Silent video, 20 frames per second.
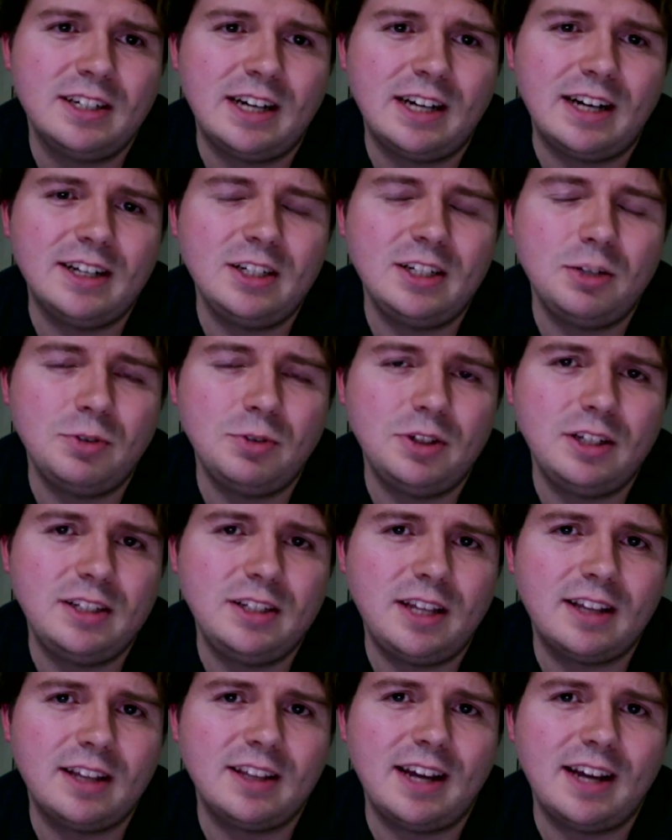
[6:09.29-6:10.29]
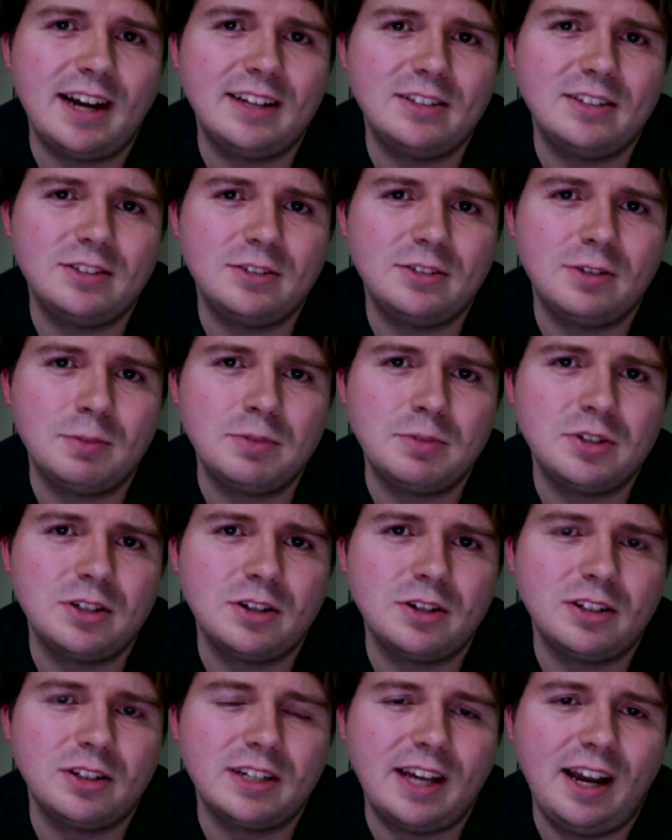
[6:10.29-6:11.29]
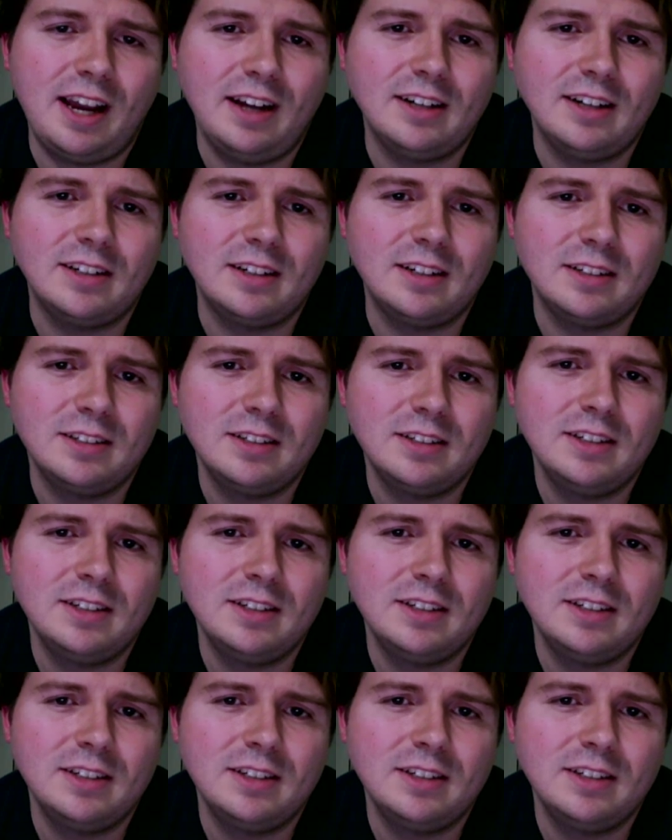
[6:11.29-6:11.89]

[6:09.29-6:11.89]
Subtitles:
How can you really take that to represent all of Canada?